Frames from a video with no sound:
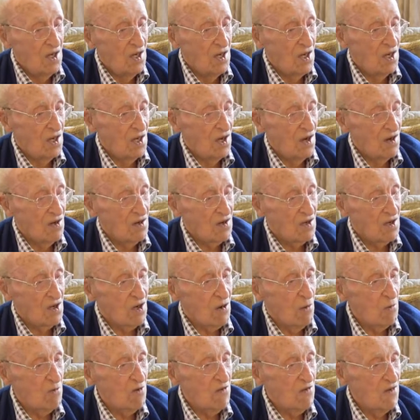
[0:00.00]
uh, on a
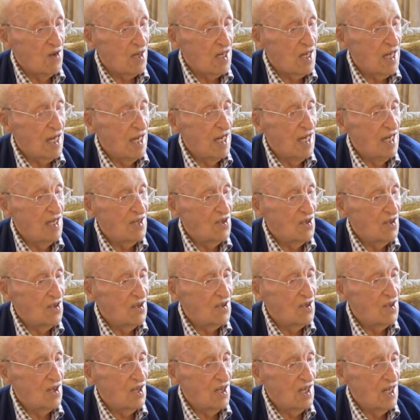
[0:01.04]
couple of
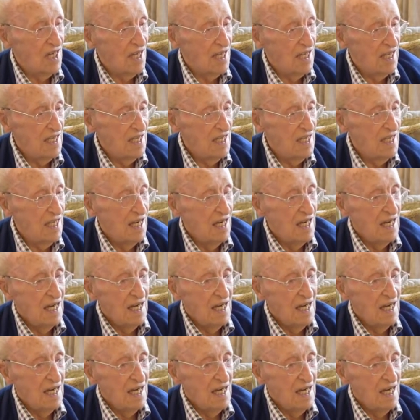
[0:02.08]
occasions at Leigh.